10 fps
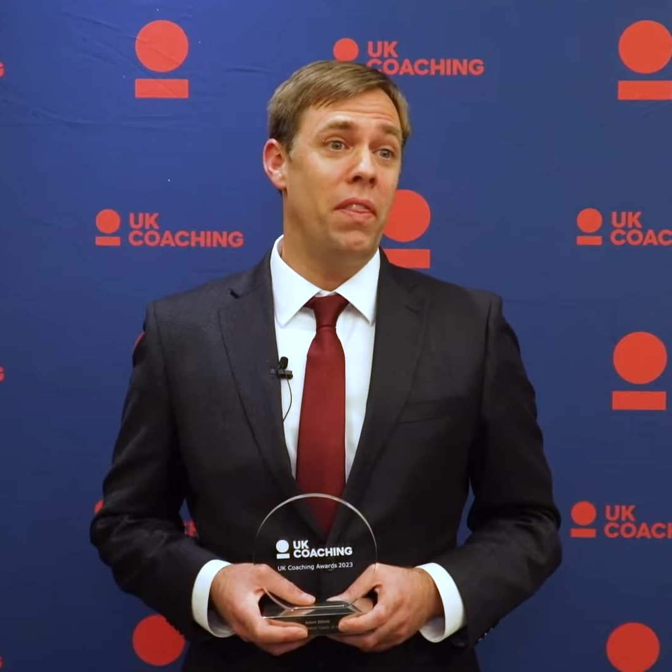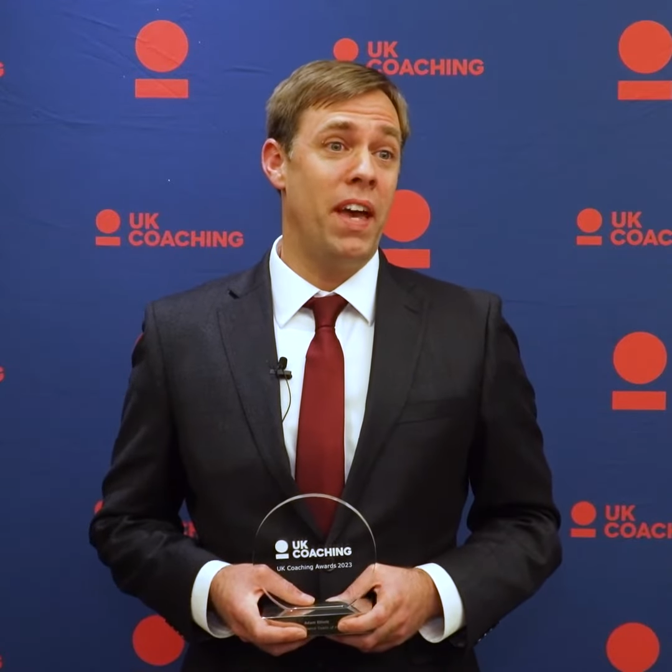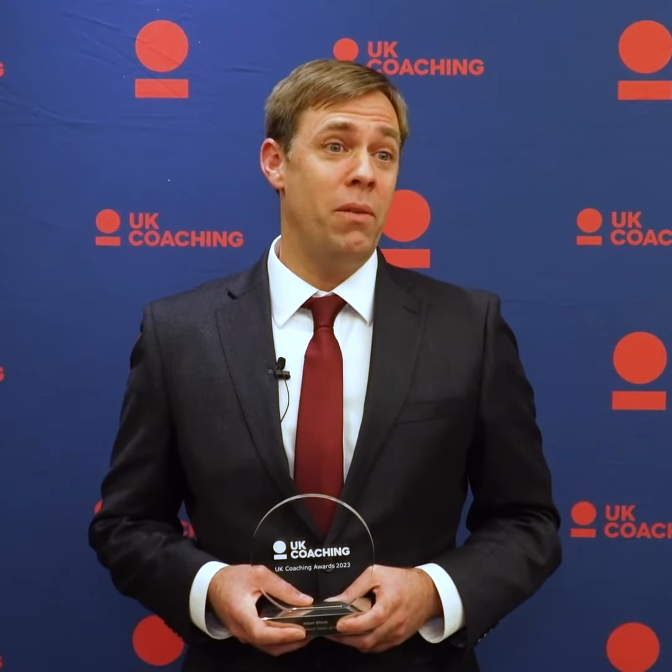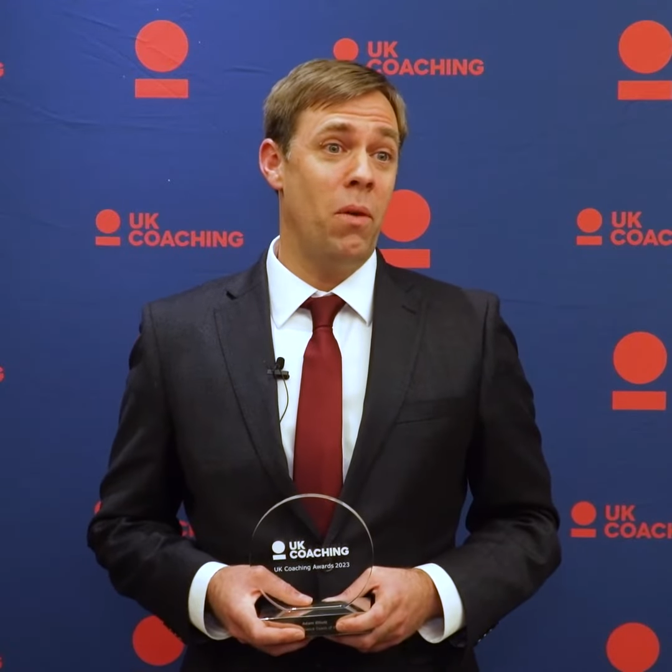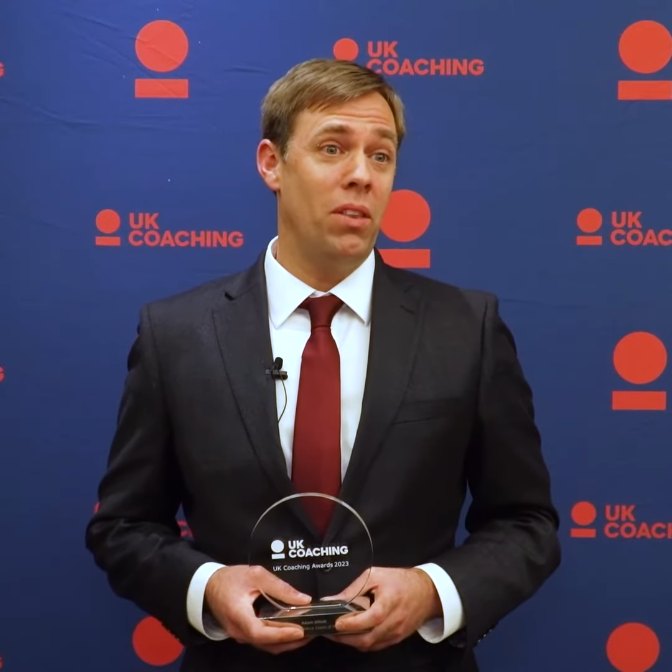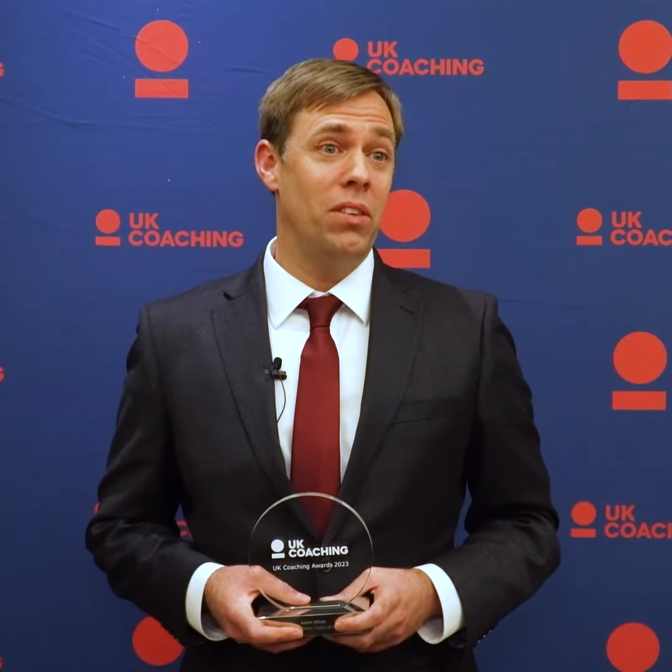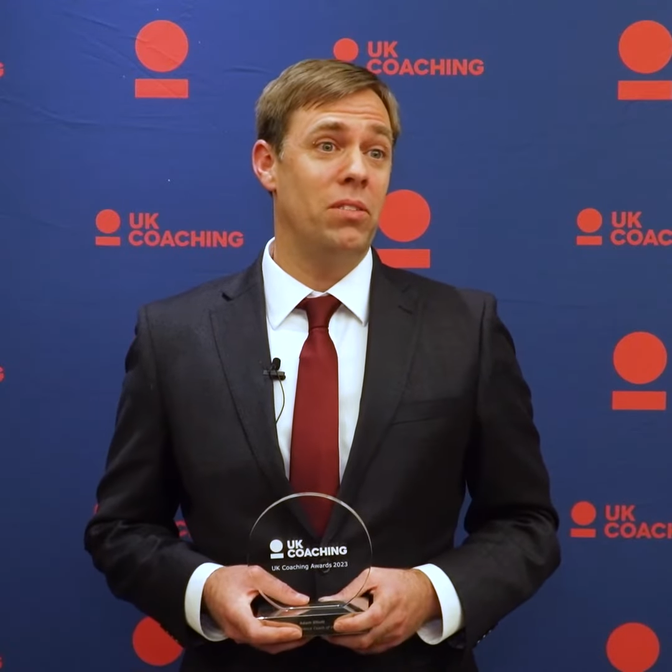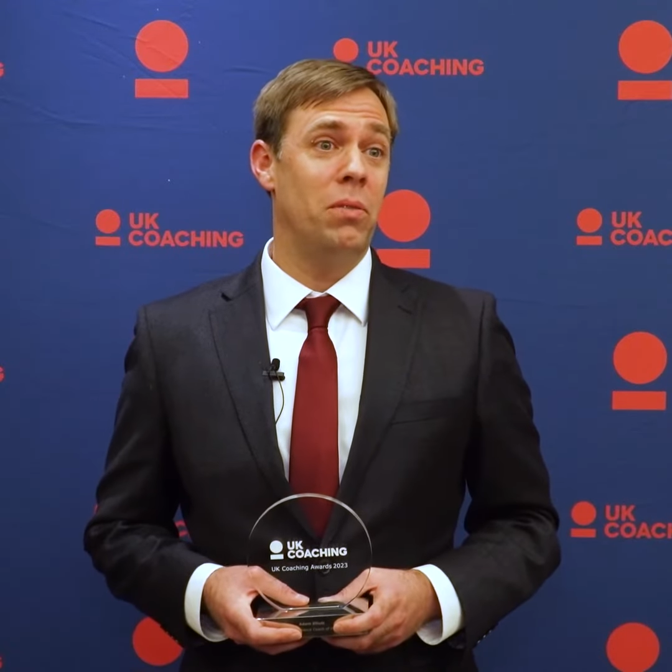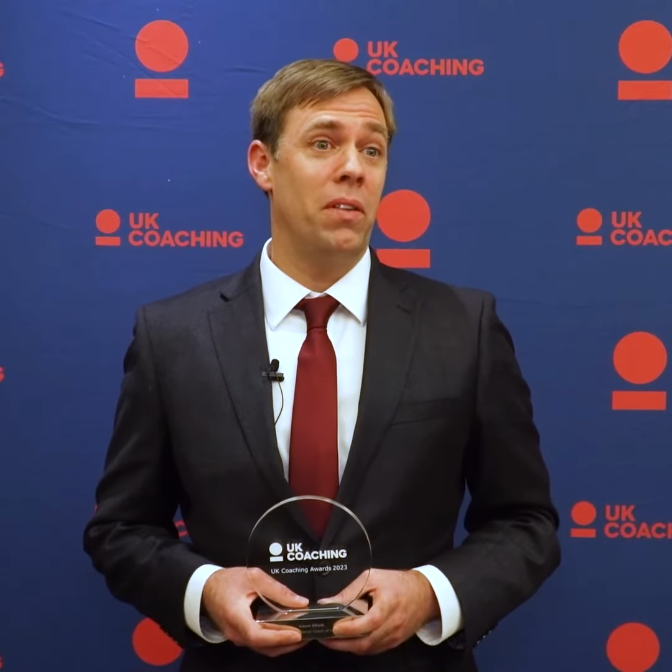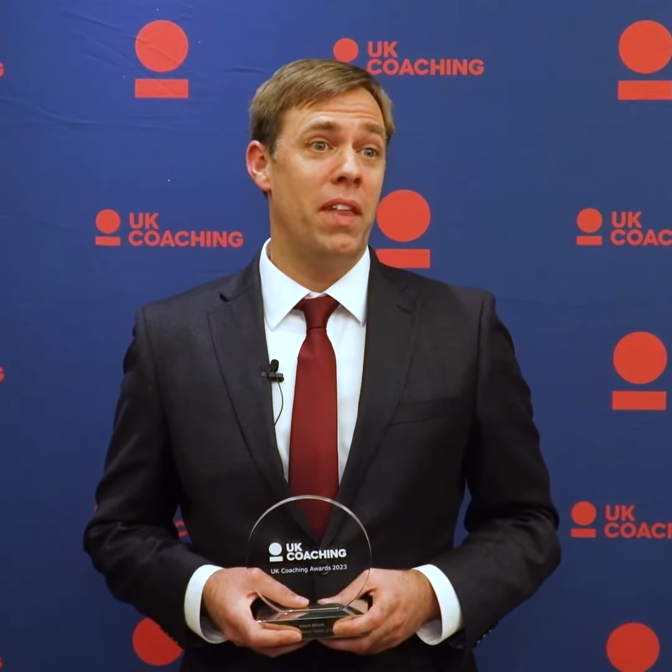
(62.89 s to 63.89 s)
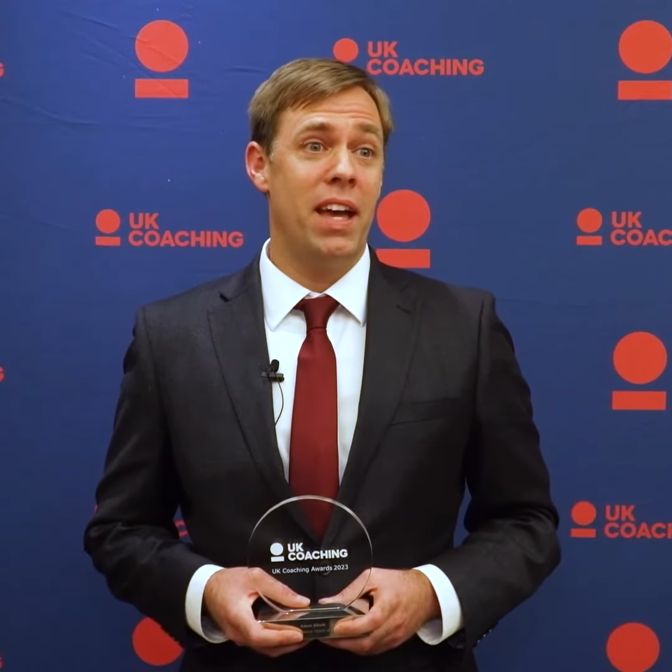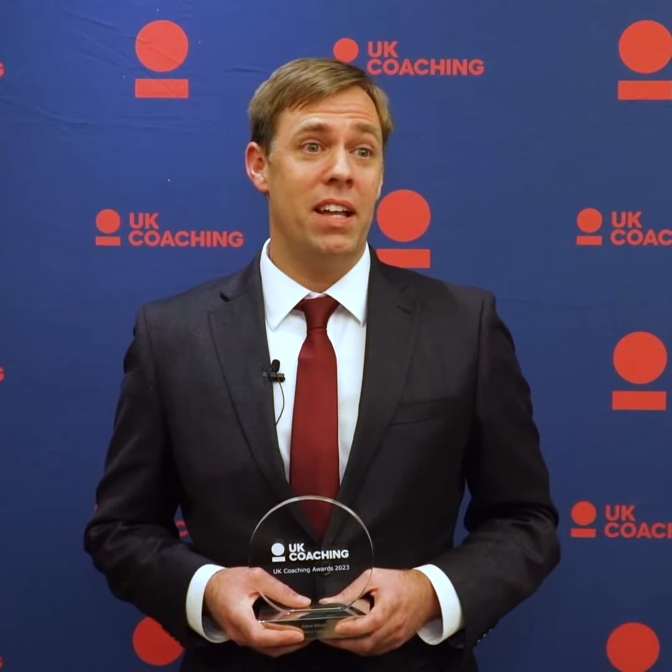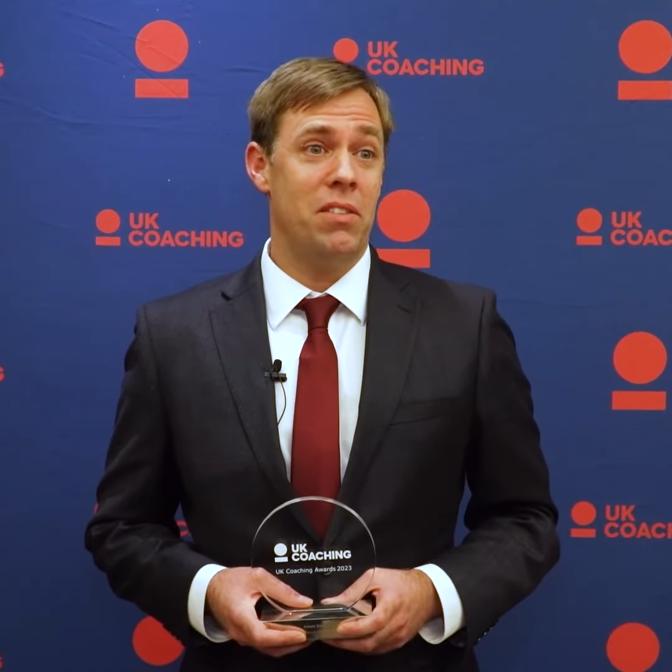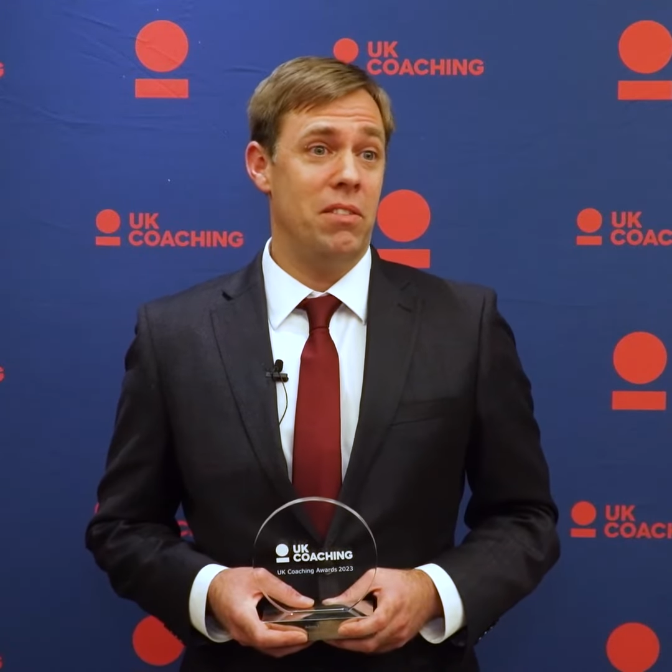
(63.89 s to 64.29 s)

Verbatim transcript: they want, what they're